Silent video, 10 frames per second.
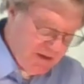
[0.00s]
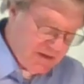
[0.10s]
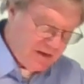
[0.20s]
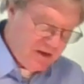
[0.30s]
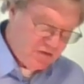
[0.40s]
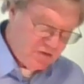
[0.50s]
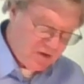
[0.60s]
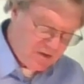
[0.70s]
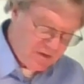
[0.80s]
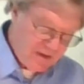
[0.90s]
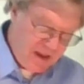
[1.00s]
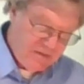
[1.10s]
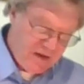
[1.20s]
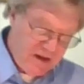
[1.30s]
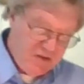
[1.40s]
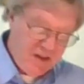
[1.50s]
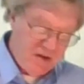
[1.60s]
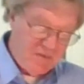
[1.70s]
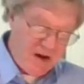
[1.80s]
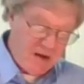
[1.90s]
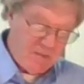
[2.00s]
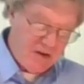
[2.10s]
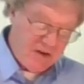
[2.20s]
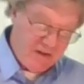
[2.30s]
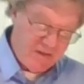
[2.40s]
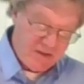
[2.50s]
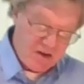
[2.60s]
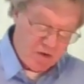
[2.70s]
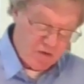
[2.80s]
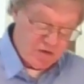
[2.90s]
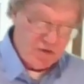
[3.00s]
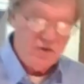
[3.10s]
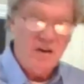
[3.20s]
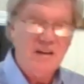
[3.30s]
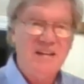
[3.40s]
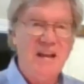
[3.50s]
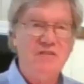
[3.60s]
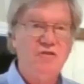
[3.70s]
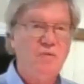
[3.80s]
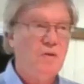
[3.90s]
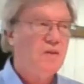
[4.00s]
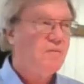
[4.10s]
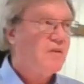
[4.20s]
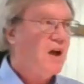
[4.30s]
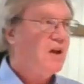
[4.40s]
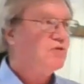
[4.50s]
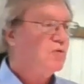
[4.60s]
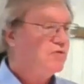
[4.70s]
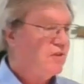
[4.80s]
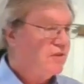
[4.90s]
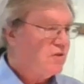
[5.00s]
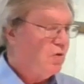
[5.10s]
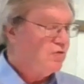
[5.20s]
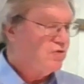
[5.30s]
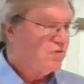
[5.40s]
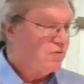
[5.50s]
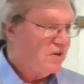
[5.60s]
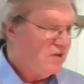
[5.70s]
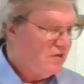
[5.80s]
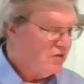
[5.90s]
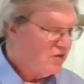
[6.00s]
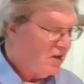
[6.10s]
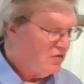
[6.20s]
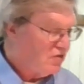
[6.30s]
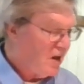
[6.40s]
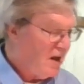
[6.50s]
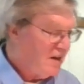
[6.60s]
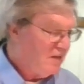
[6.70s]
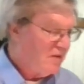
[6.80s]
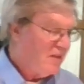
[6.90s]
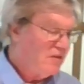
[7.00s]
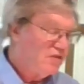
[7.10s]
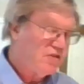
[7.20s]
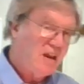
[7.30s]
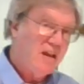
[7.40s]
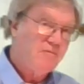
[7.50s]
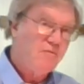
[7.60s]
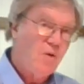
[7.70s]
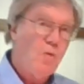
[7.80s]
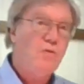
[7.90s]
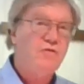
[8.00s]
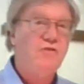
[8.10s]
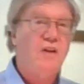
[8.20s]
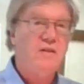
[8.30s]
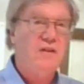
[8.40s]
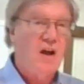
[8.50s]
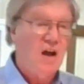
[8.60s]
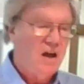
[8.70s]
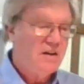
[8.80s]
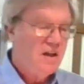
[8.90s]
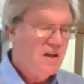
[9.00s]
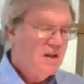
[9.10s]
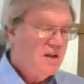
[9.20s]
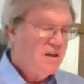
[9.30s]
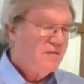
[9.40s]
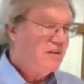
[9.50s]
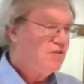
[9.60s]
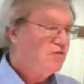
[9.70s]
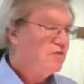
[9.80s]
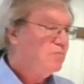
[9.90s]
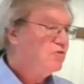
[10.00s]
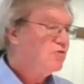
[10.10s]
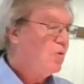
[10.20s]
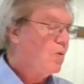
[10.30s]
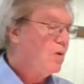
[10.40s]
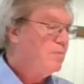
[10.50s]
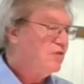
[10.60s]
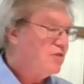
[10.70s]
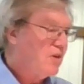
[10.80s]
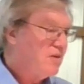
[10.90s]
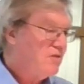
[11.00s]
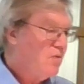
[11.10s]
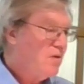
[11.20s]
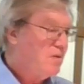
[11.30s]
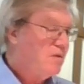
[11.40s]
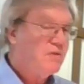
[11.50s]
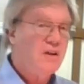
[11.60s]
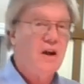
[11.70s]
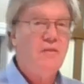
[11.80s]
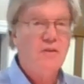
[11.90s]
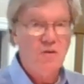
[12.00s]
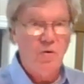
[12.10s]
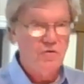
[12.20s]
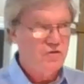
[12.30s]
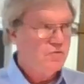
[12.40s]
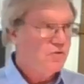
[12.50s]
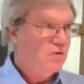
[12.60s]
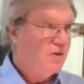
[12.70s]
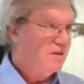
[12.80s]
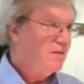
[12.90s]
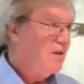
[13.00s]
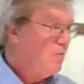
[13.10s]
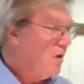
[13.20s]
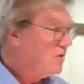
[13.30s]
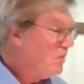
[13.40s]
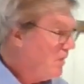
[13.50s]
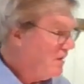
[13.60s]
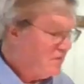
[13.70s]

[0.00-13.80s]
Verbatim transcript: Israel gave into the environment of other cultures against the will of God. So, as other cultures were in their society, rather than staying focused on God, they just absorbed and started doing what the other cultures were doing. They walked away